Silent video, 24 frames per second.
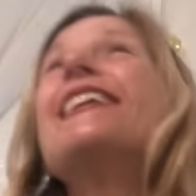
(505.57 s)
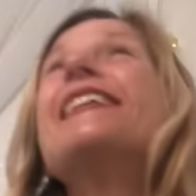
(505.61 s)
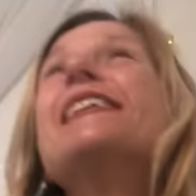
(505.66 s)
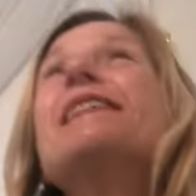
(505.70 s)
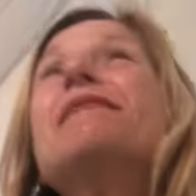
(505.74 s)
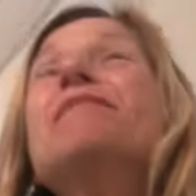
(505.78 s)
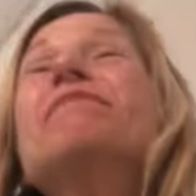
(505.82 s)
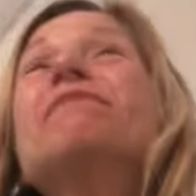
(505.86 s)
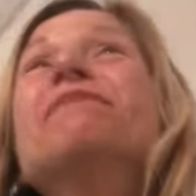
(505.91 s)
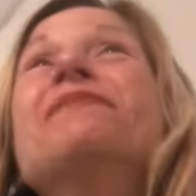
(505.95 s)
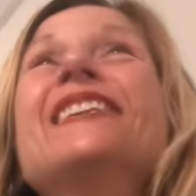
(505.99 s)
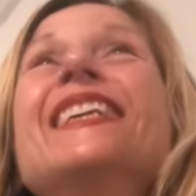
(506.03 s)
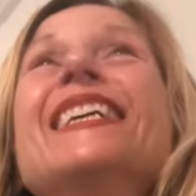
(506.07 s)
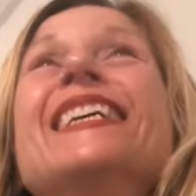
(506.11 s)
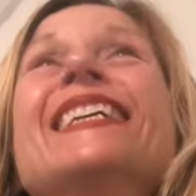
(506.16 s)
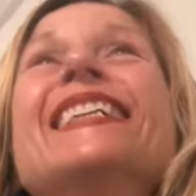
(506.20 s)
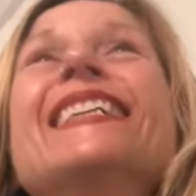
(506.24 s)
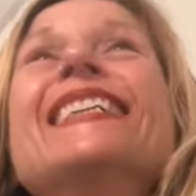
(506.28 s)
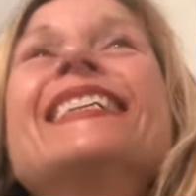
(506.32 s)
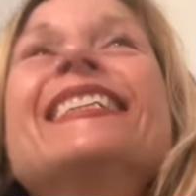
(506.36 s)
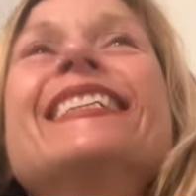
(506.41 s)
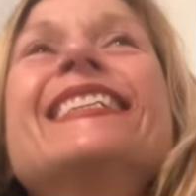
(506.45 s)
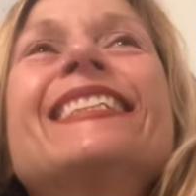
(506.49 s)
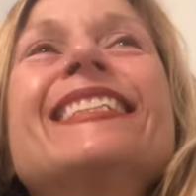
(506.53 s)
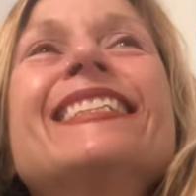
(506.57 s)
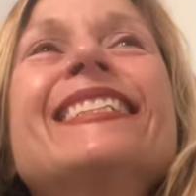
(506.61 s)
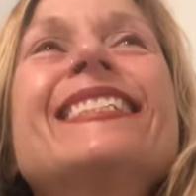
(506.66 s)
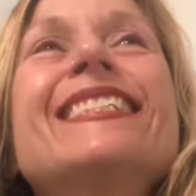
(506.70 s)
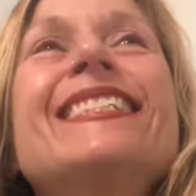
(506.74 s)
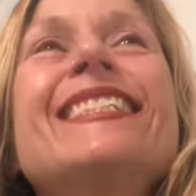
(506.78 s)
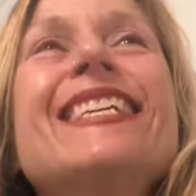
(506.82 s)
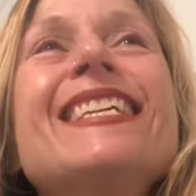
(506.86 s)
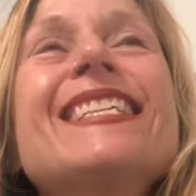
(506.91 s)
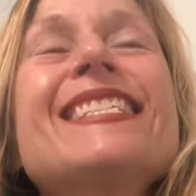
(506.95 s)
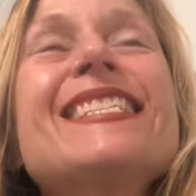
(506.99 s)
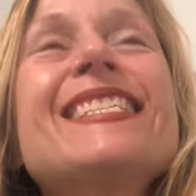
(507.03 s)
um,
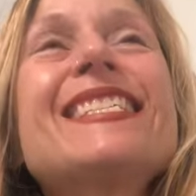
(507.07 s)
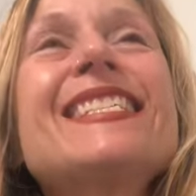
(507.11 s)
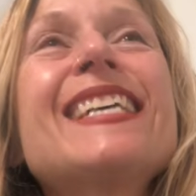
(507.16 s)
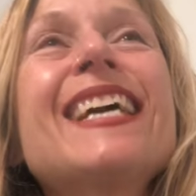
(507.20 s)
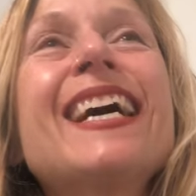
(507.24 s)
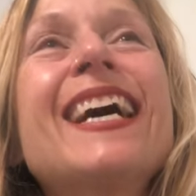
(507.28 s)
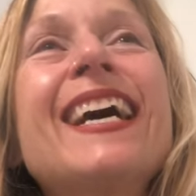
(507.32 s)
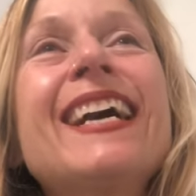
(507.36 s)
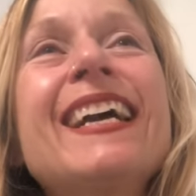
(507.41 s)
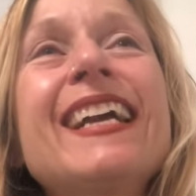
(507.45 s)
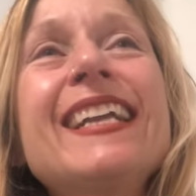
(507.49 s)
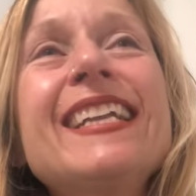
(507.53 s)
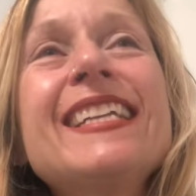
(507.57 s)
just uh,